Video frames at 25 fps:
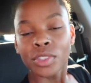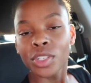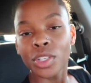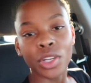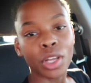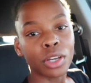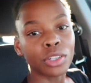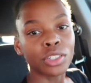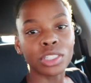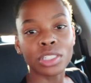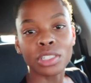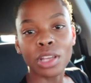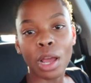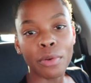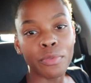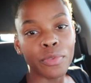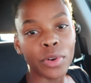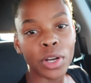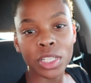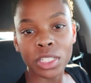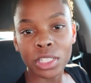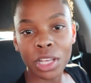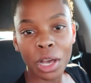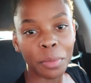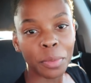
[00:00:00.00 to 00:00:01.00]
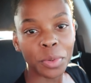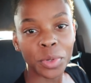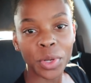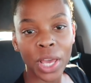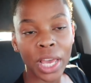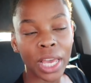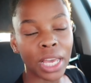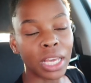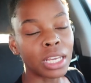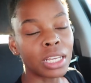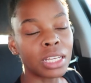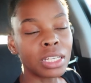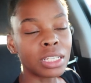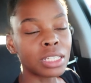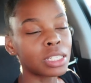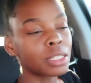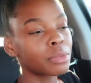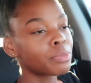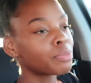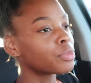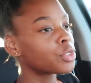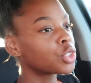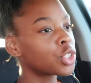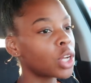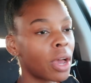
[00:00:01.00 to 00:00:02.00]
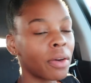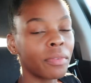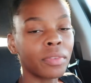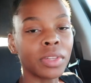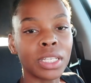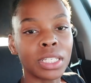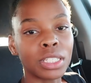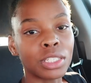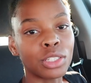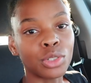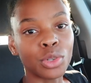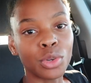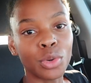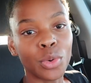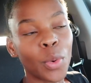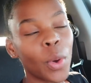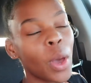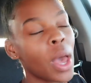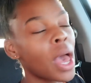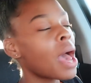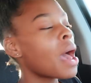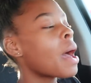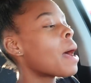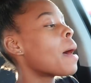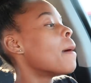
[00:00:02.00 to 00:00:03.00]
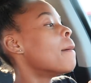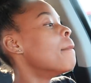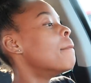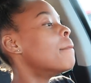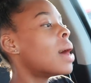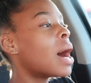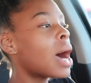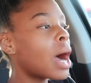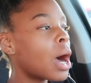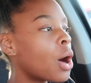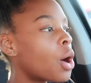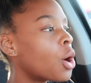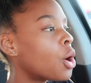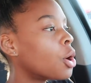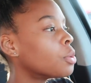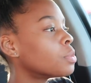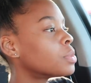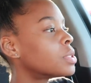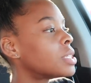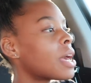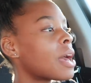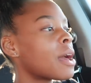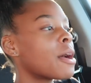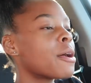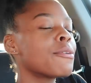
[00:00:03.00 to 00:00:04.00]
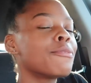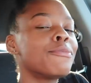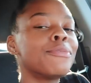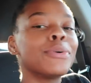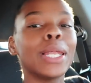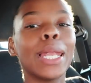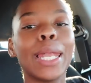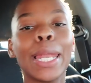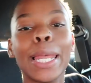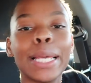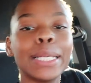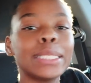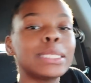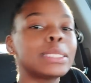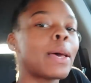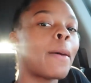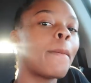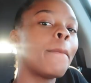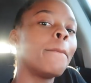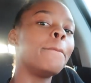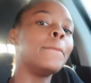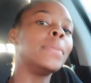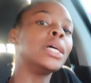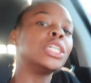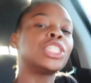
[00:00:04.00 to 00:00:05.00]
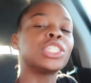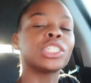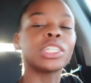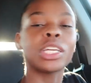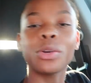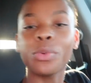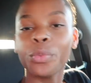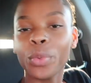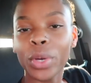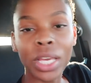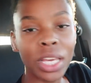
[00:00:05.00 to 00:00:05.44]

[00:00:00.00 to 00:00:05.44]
you know, just our first couple days traveling to my hometown, Flint, Michigan.